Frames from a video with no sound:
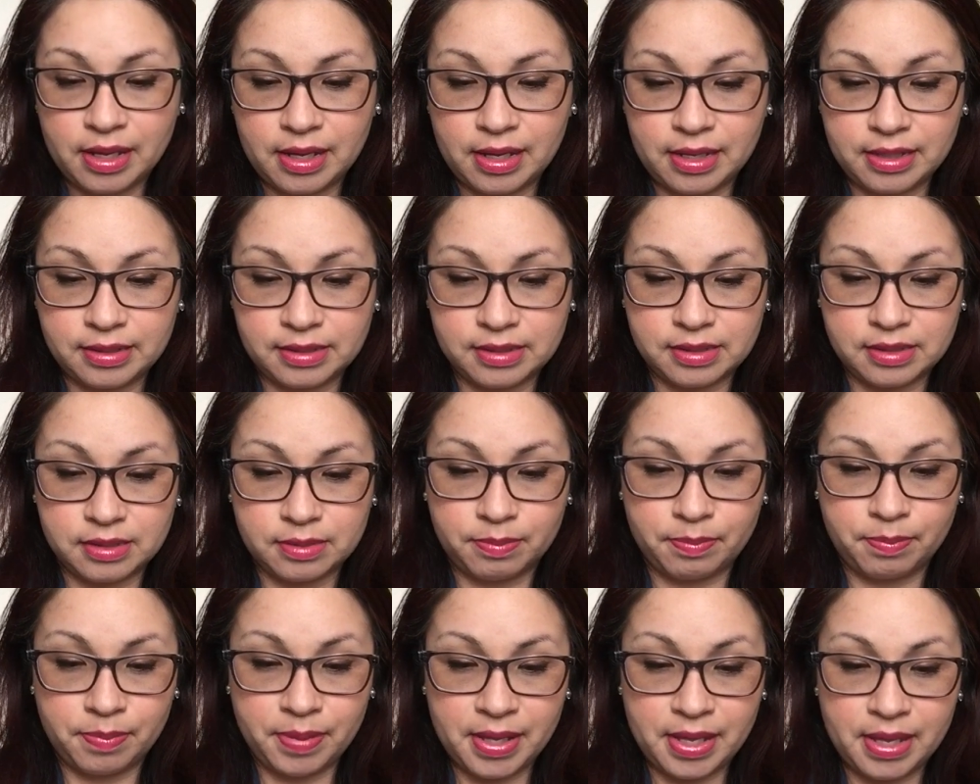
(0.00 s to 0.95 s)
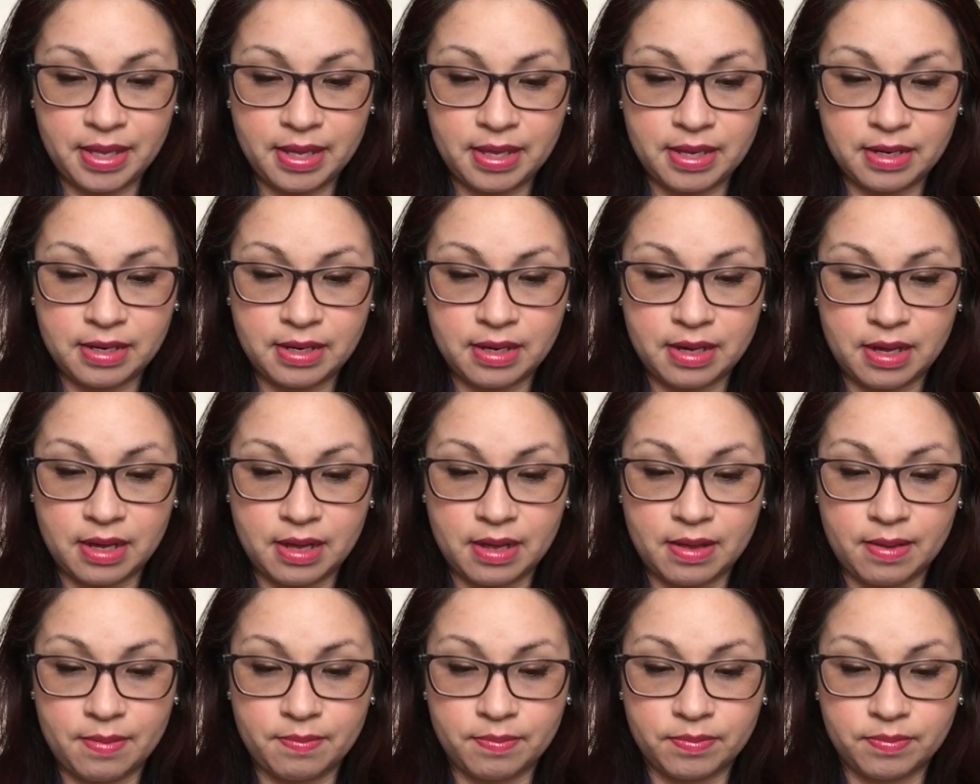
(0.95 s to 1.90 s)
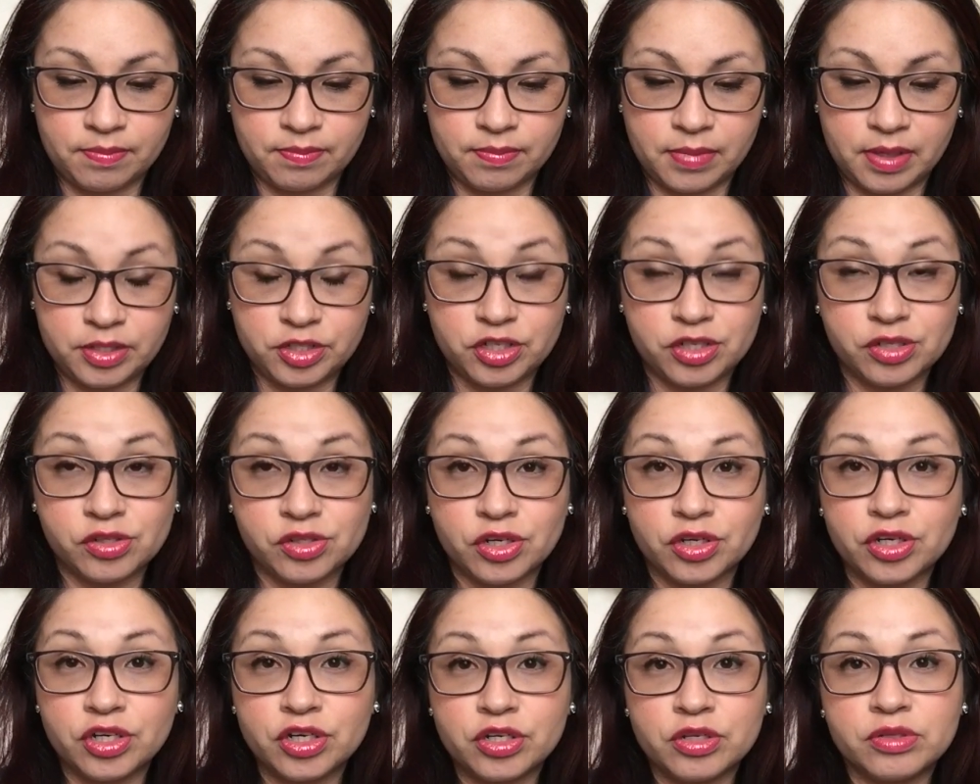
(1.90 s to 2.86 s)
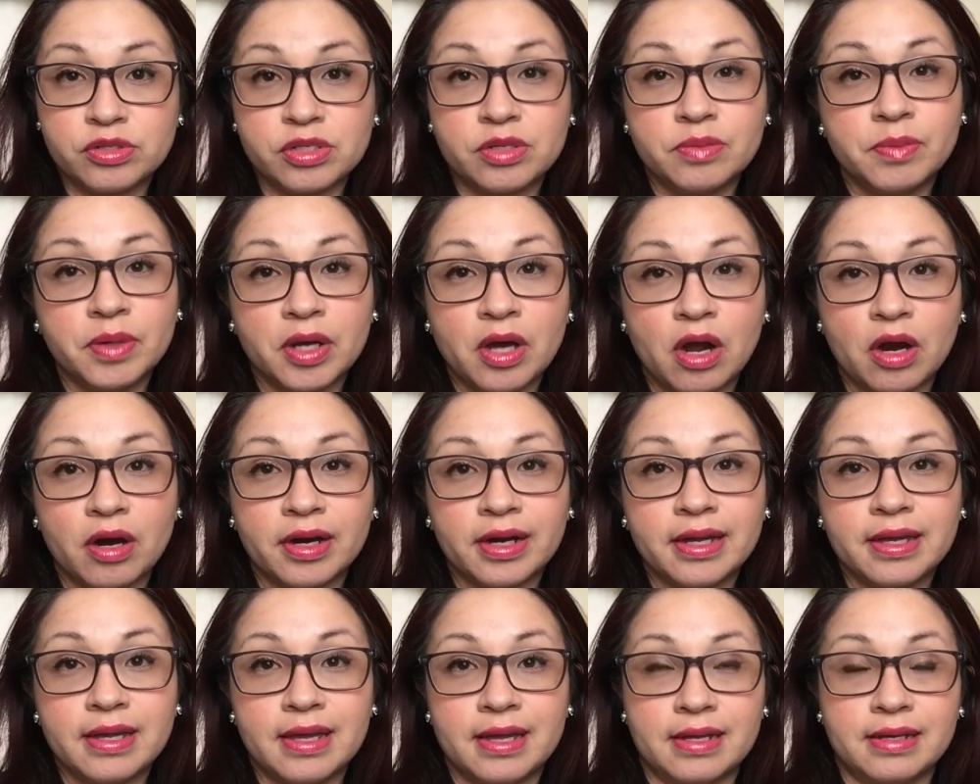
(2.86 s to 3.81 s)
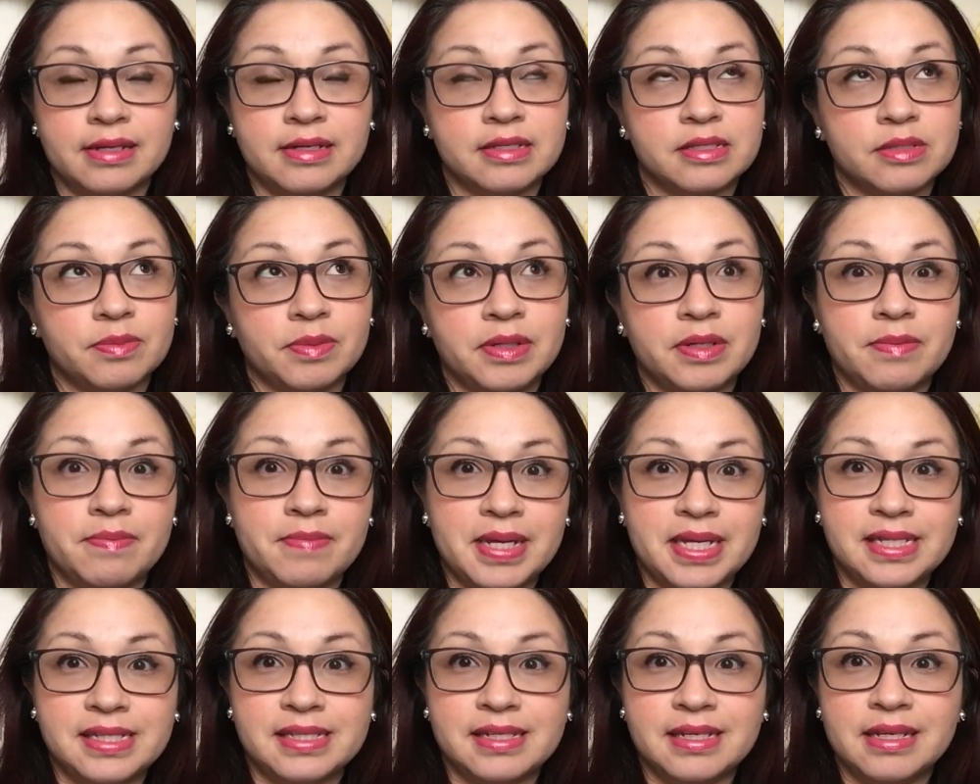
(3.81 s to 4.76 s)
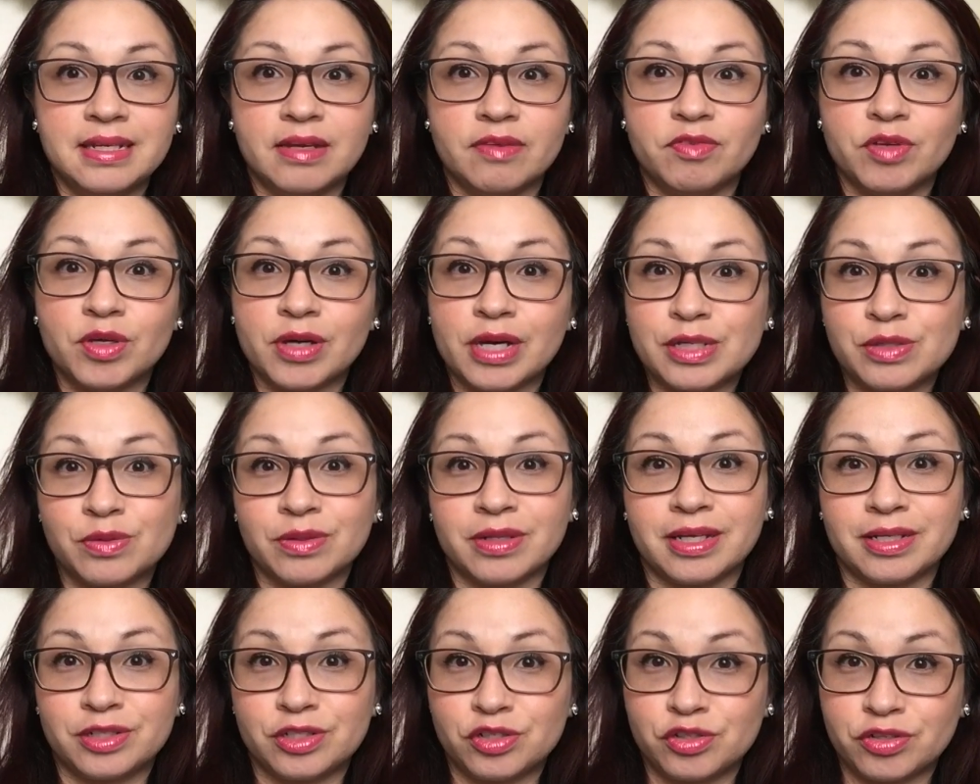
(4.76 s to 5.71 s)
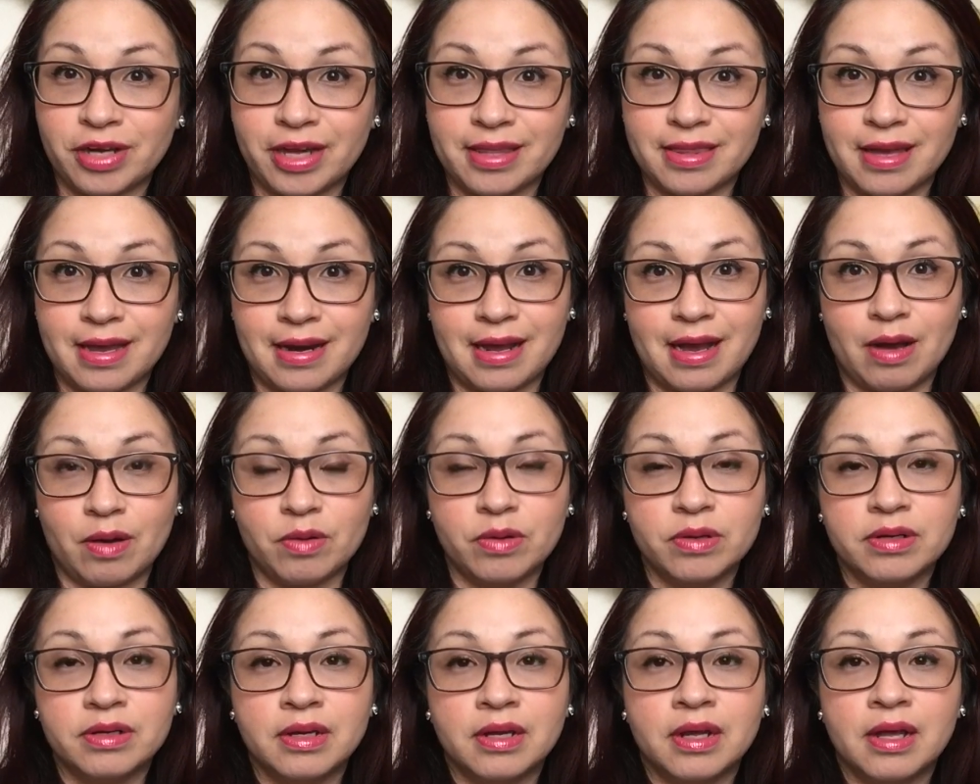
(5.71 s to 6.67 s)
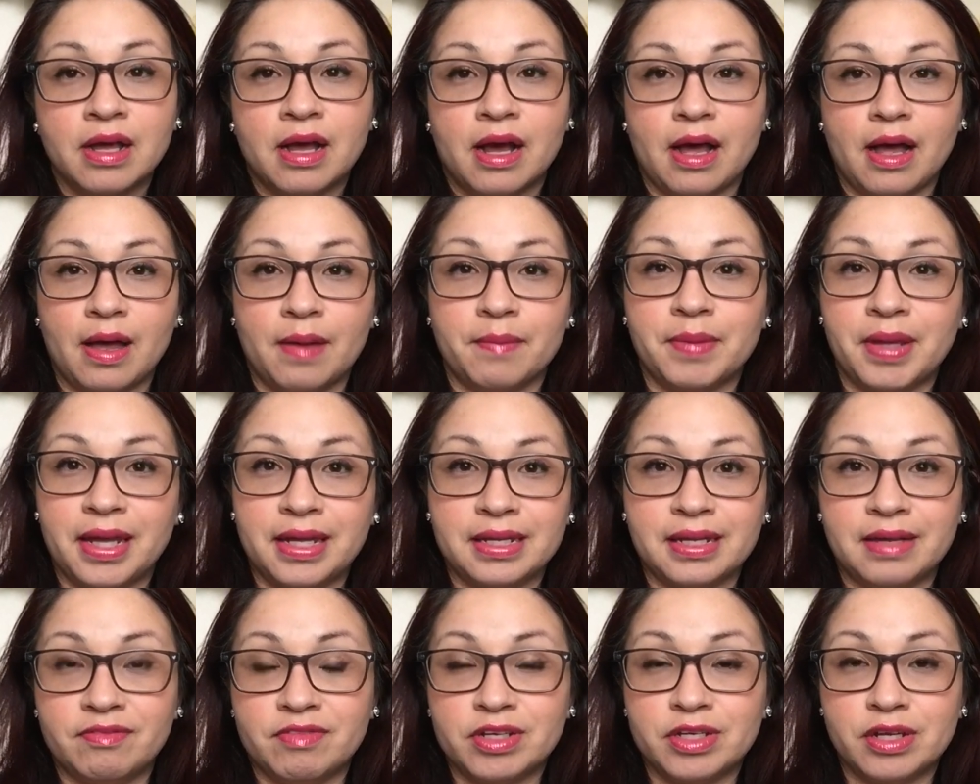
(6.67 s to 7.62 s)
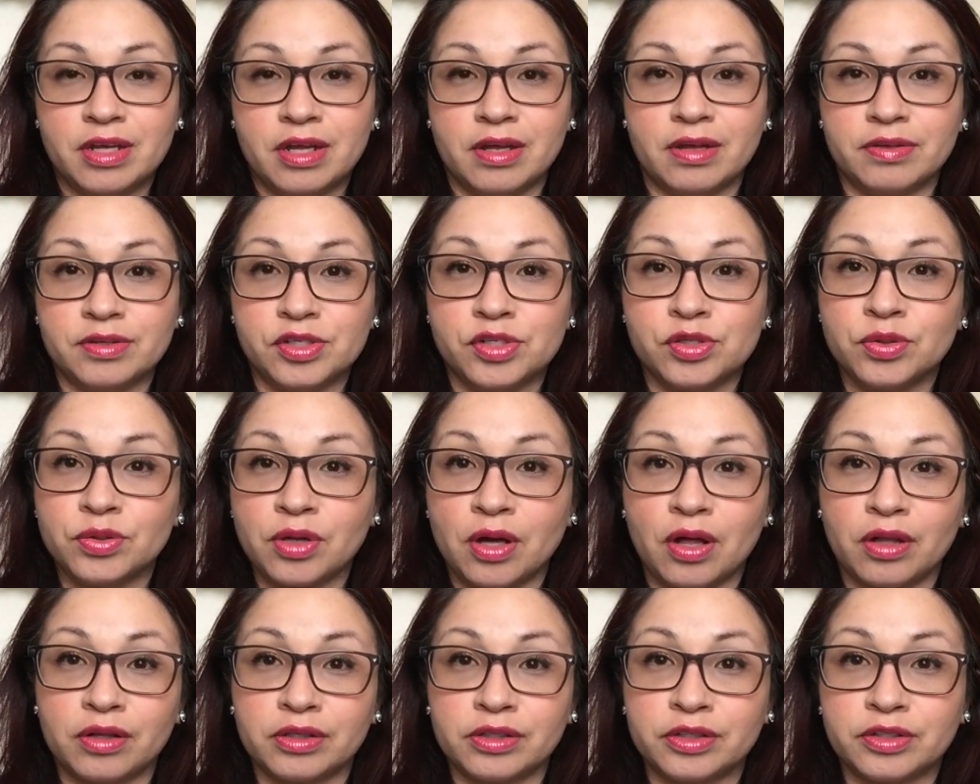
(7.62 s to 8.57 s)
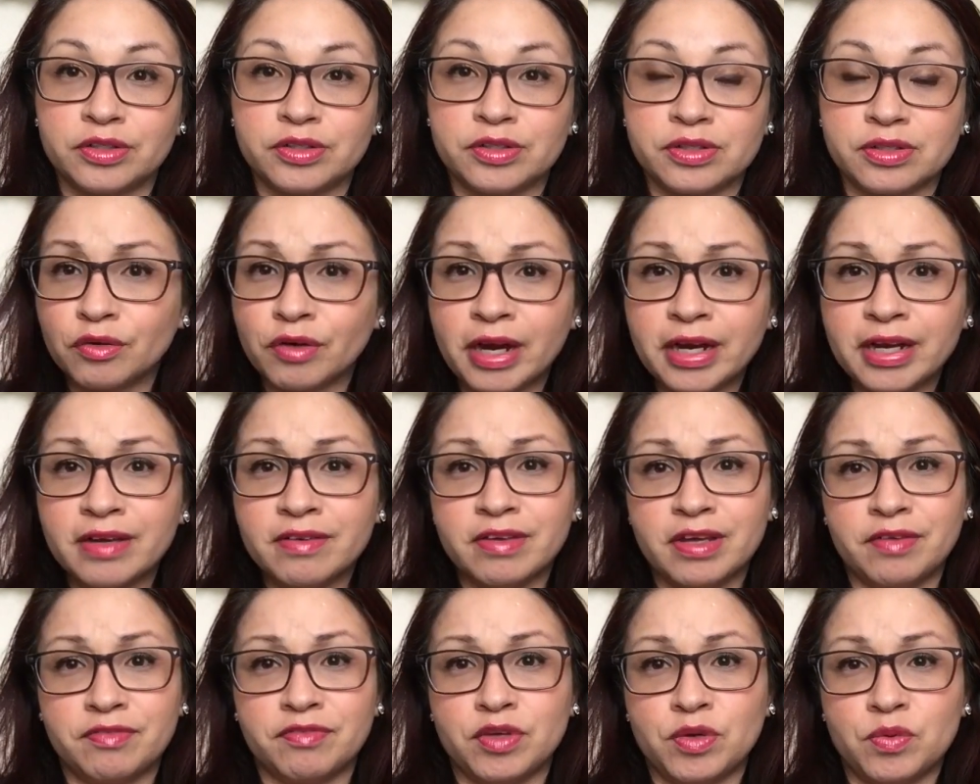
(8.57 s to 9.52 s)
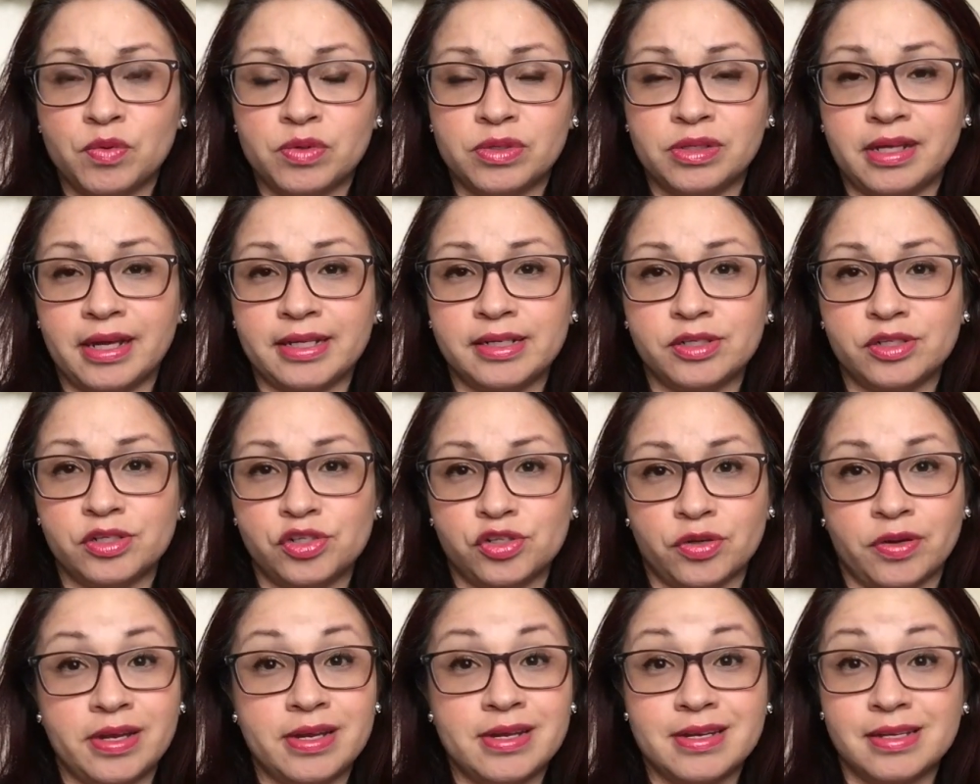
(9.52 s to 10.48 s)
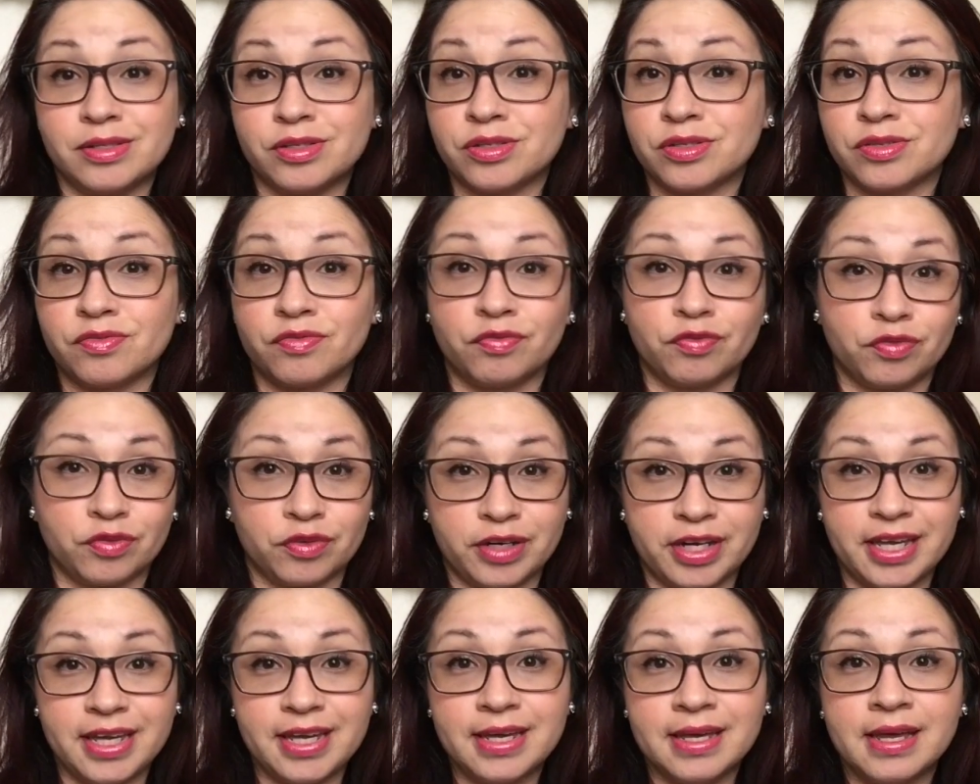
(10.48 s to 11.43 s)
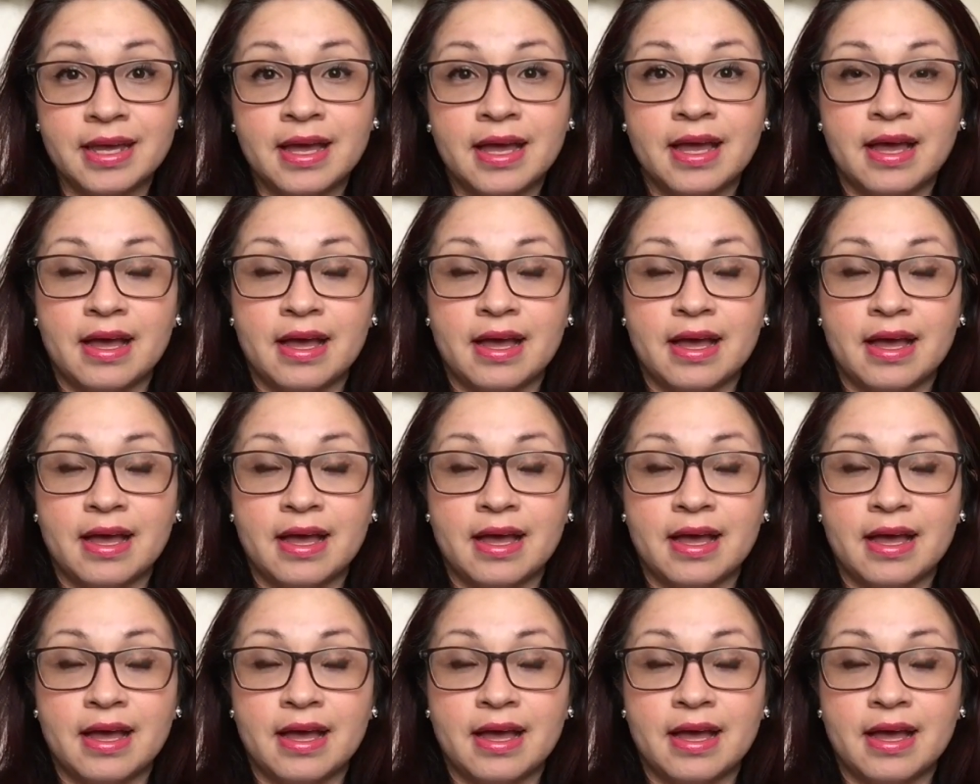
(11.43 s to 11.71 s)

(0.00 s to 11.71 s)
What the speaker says: It's been, I just started using Mercari and it's been amazing. If you guys would like to try that out, I have a $2 credit. If you would like to join, it's free.